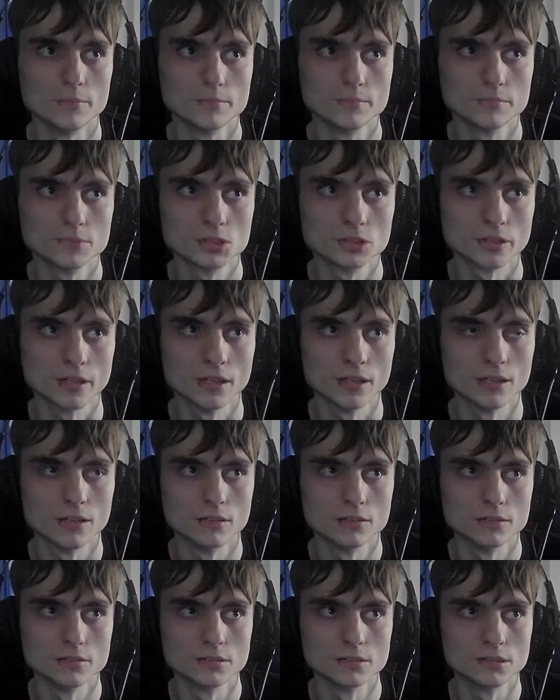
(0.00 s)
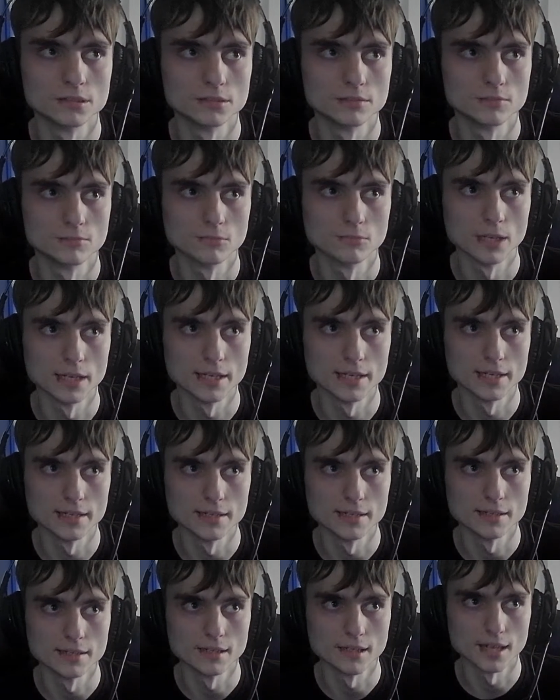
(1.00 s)
So when
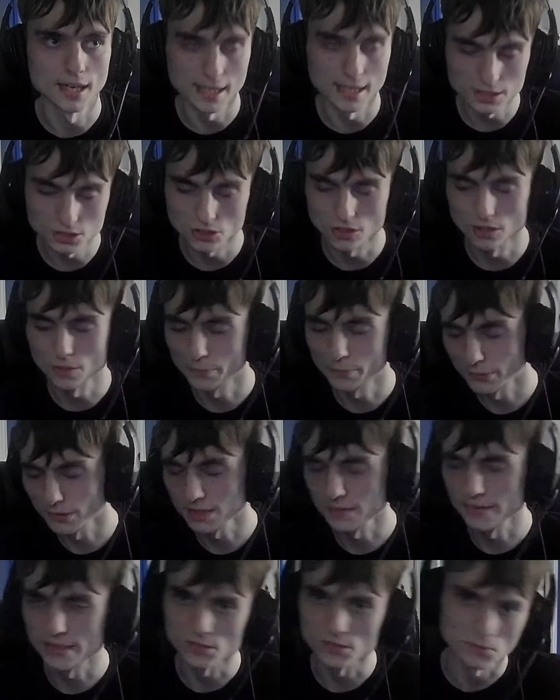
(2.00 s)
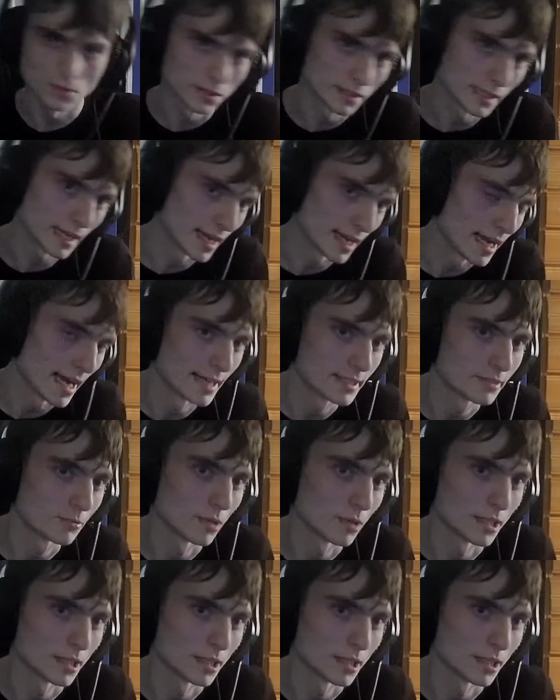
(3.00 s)
I saw Boy Meets World, I had to watch